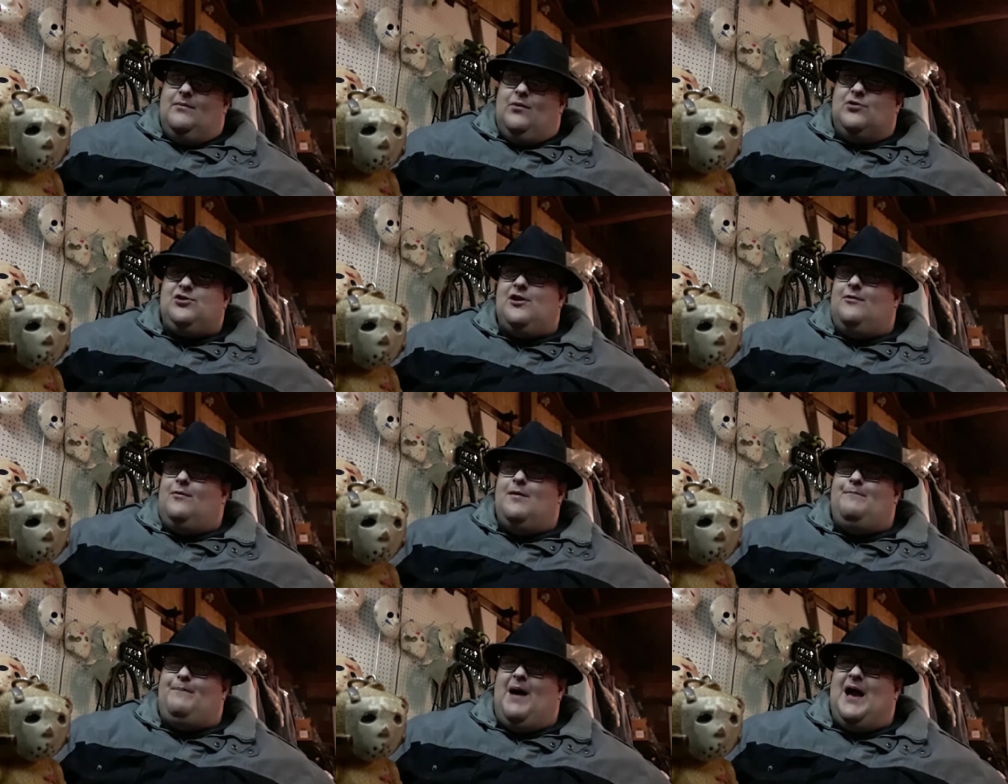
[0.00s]
with, the,
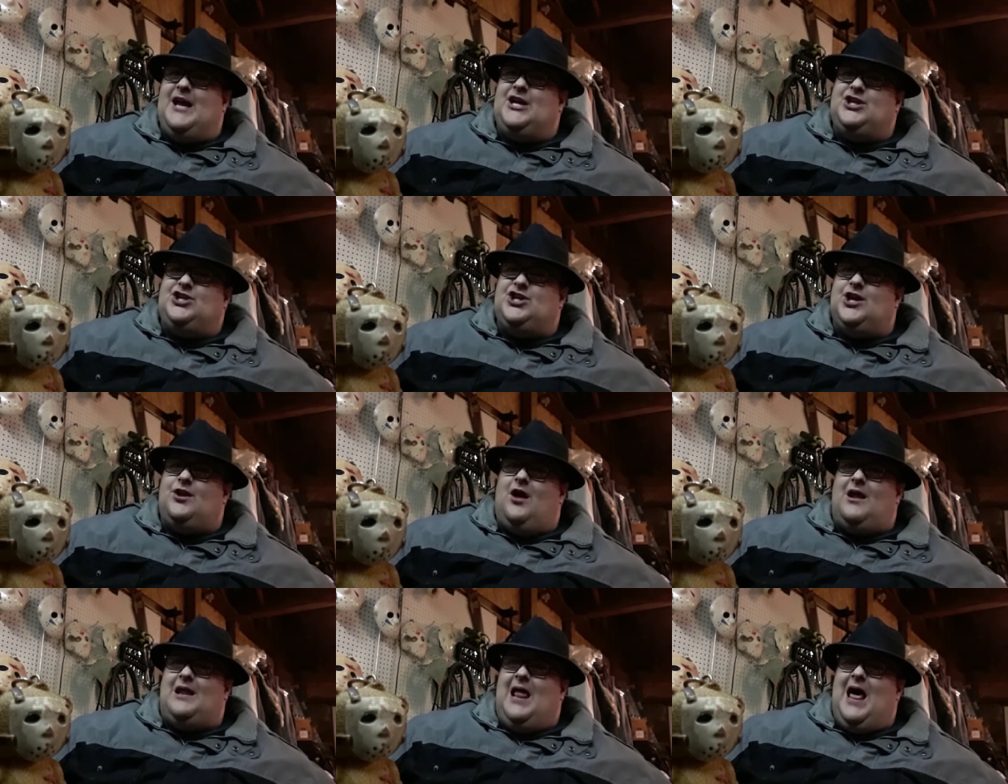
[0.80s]
with buying shit
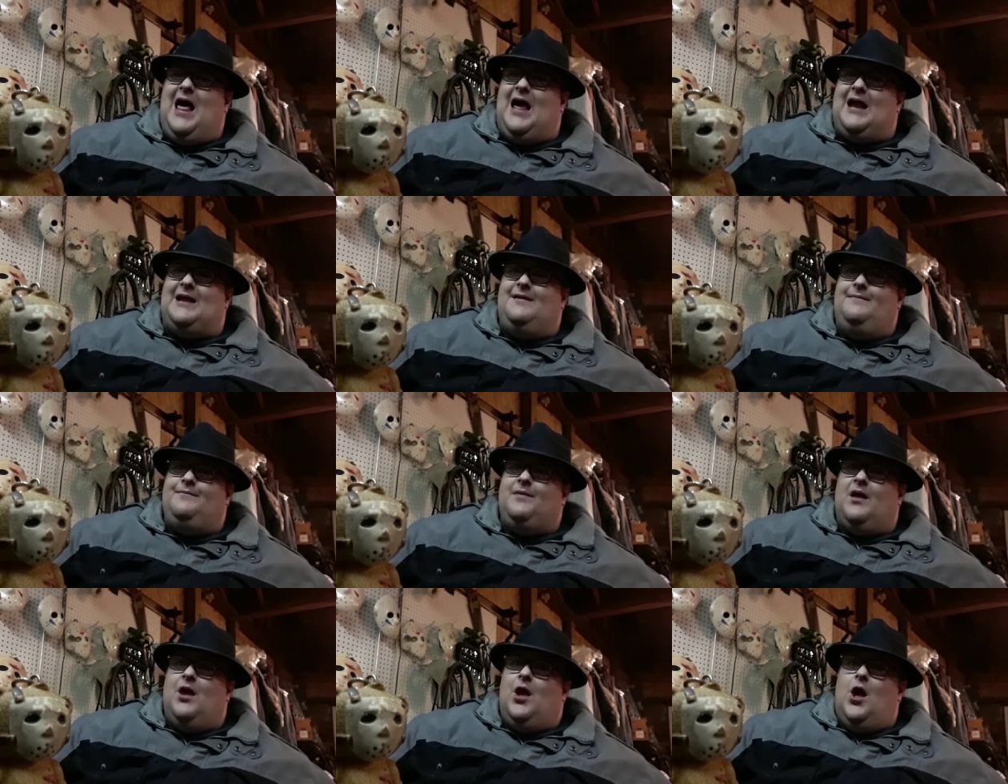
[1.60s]
online,
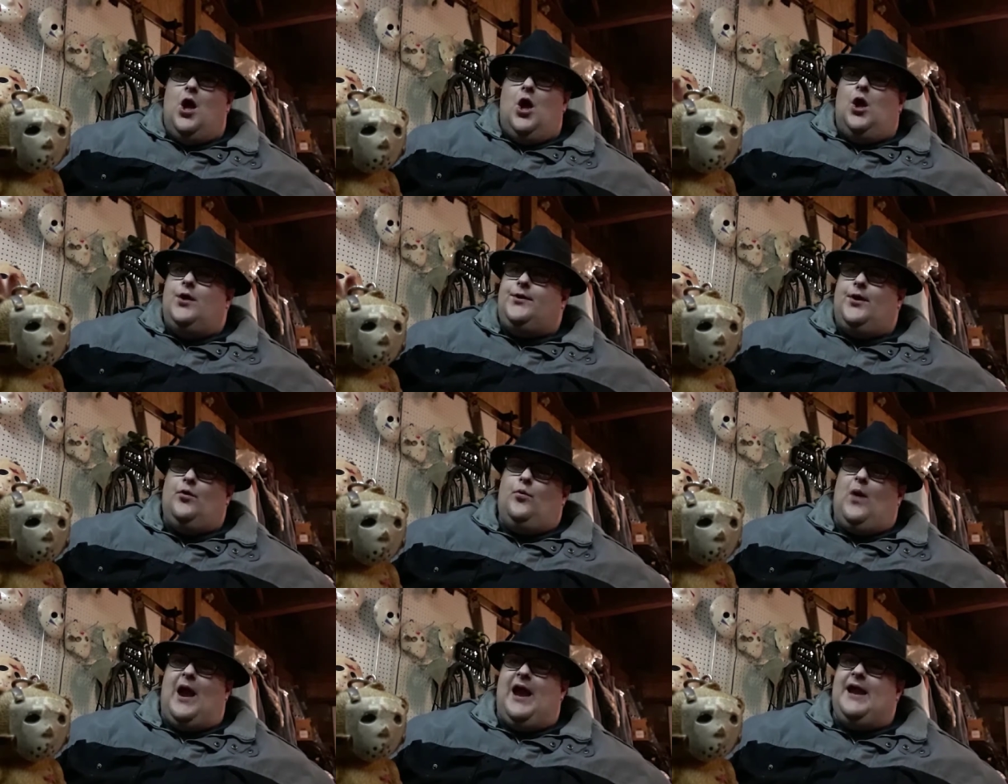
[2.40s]

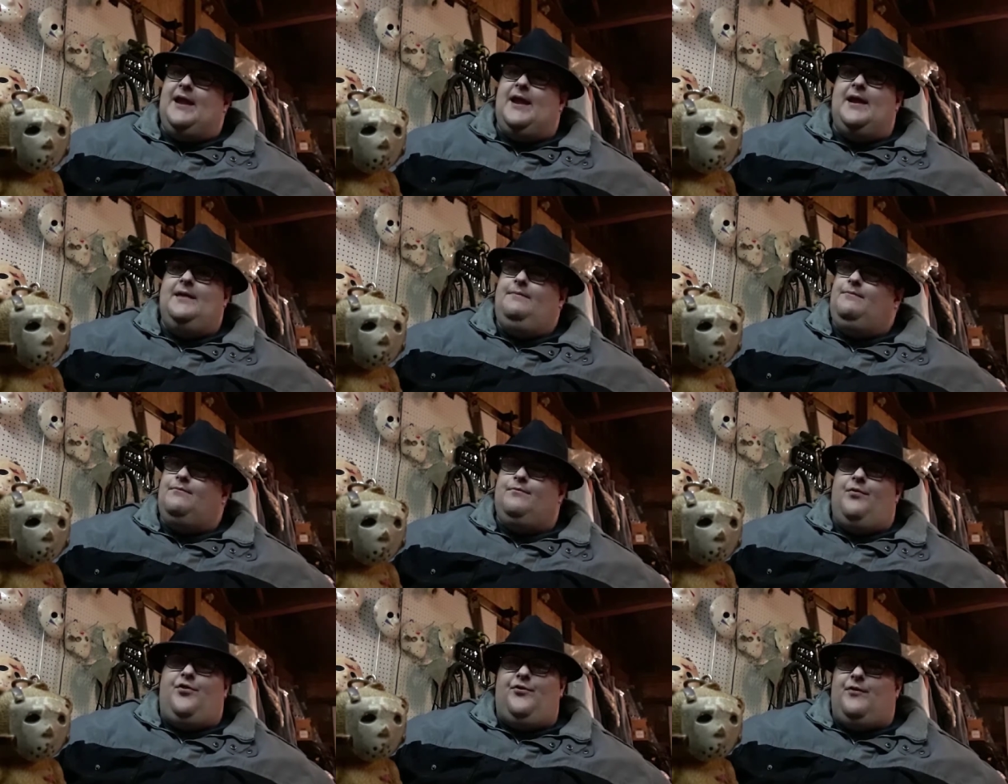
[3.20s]
you're waiting
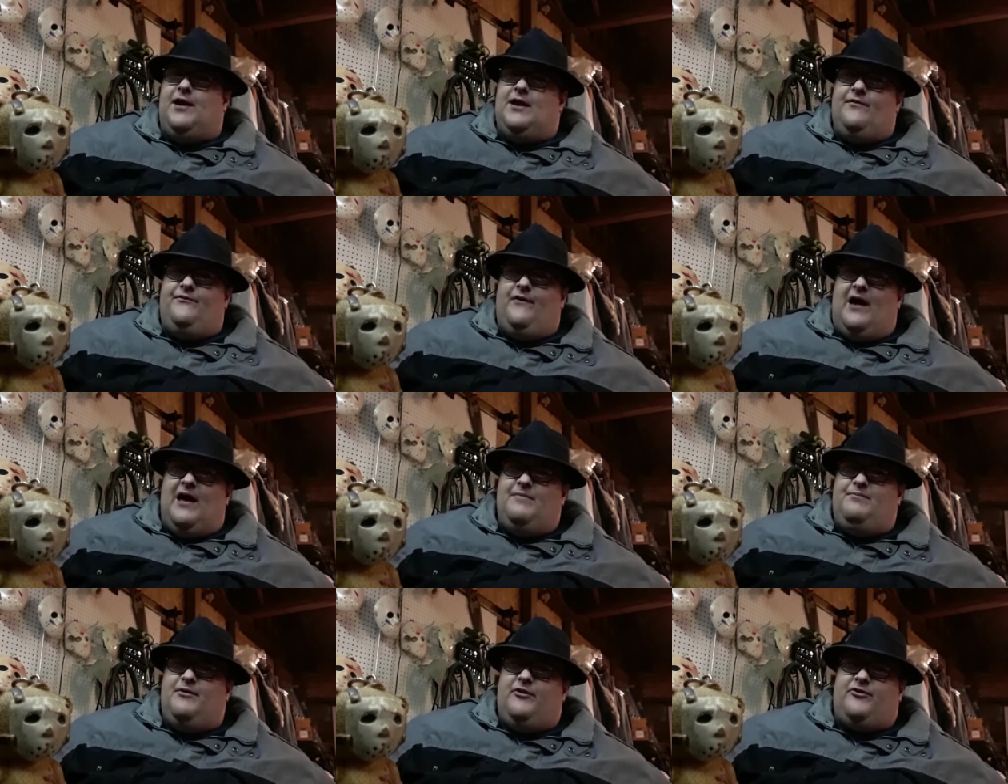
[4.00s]
three to
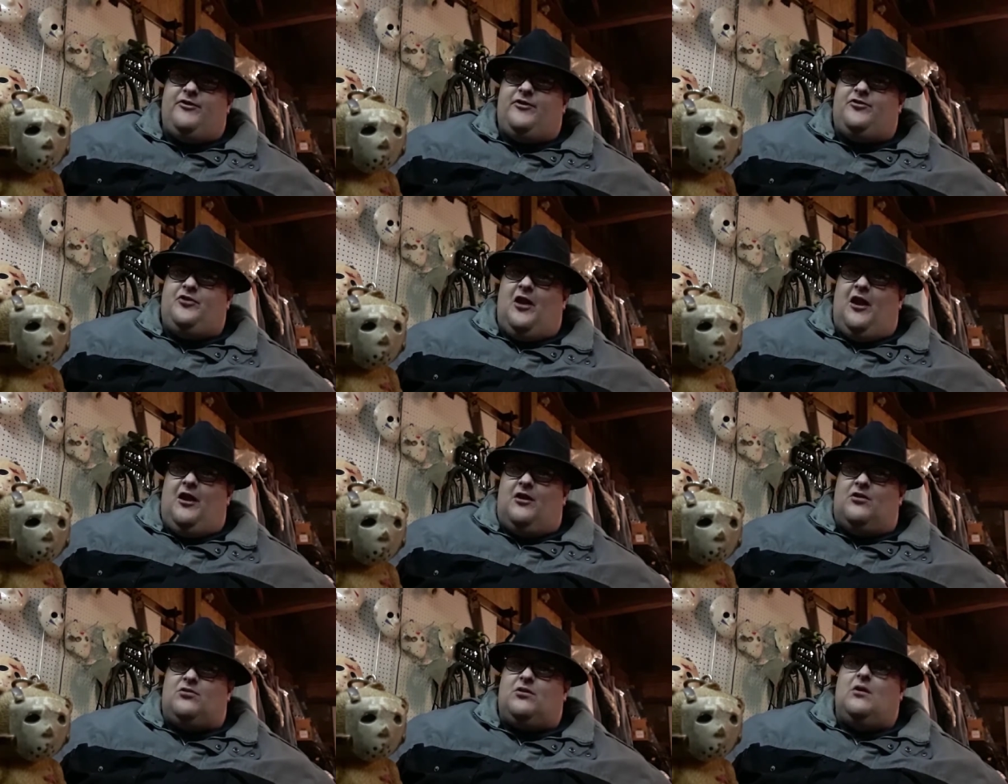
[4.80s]
five business
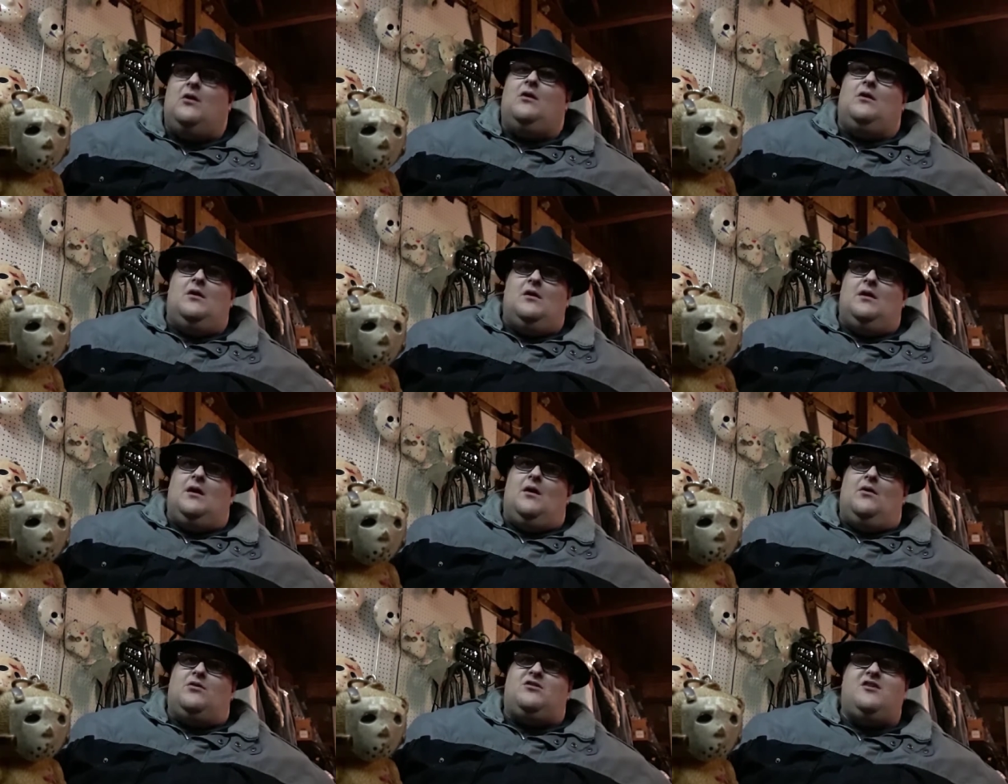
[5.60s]
days, you
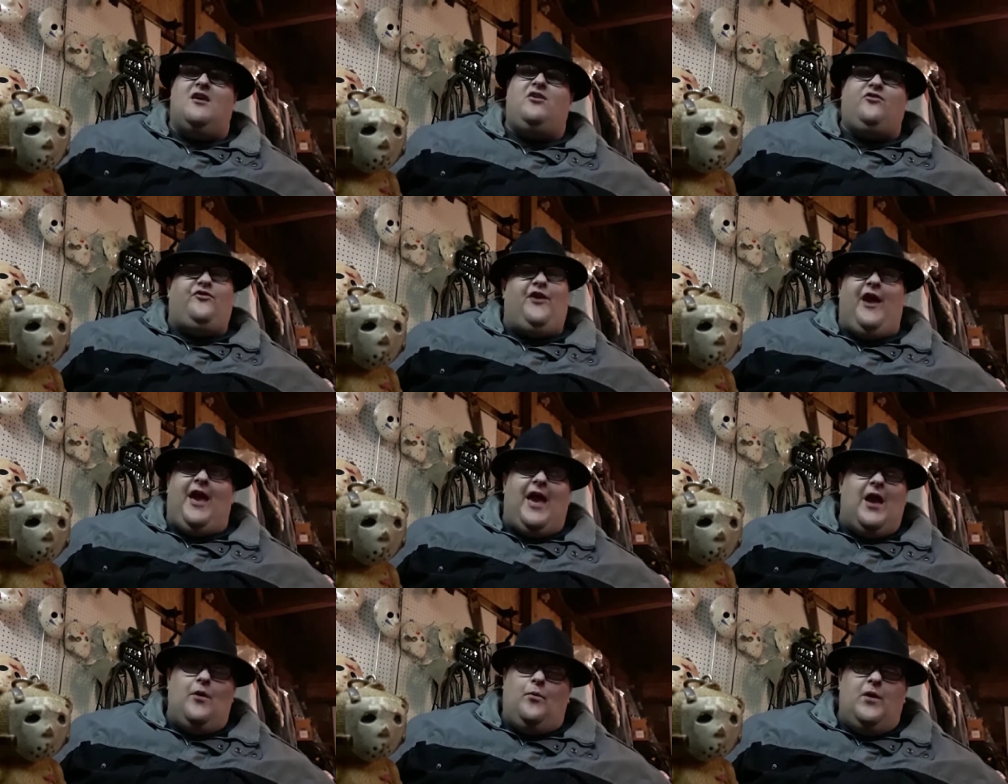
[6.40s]
know, six to
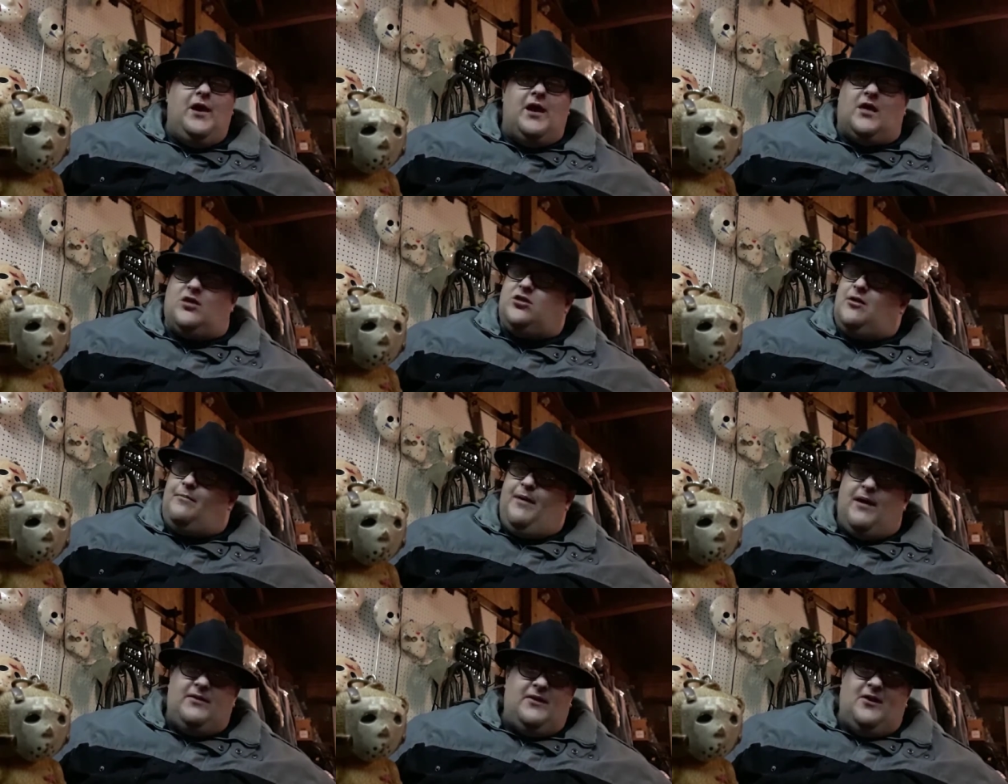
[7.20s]
eight weeks,
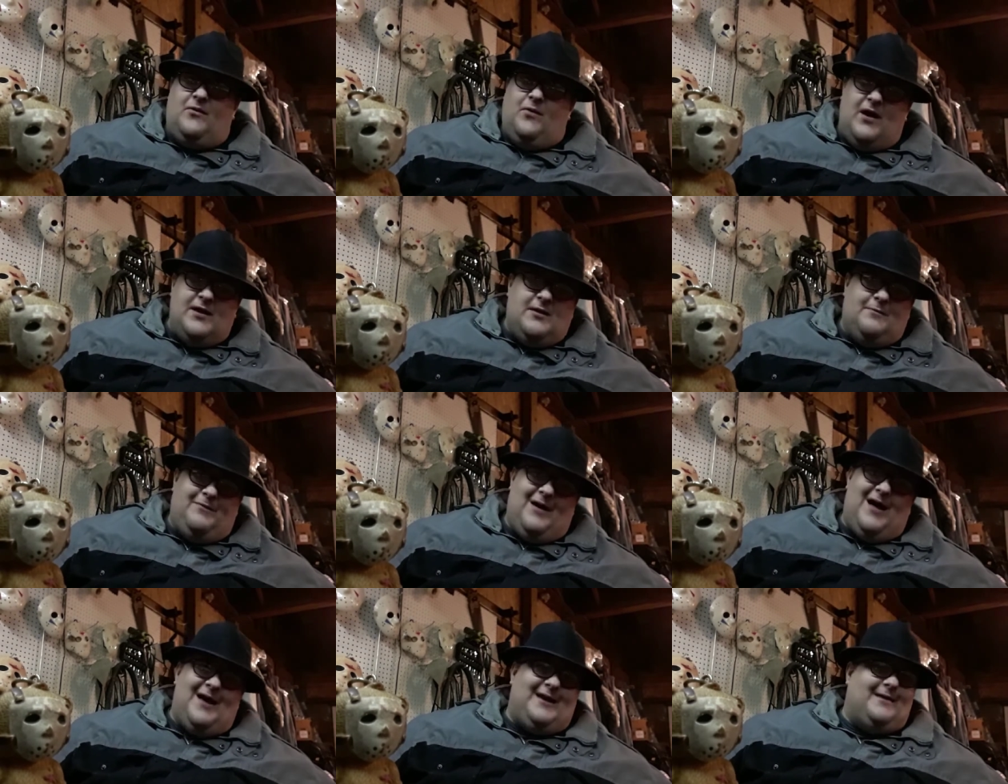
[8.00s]
depending on what you're
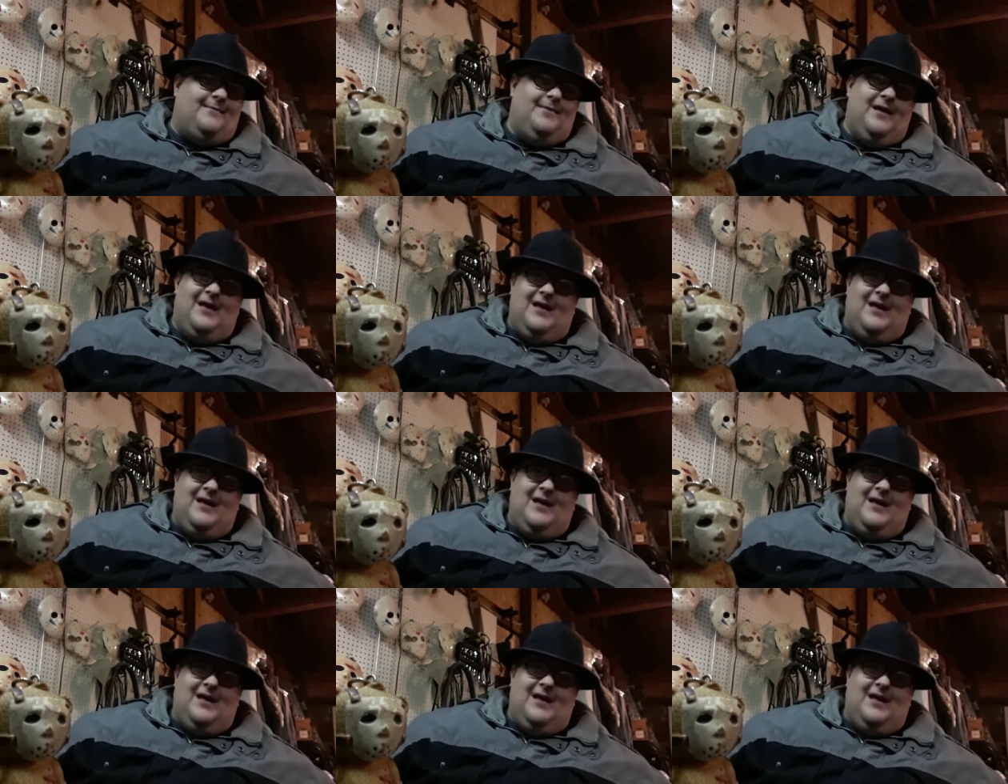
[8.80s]
buying.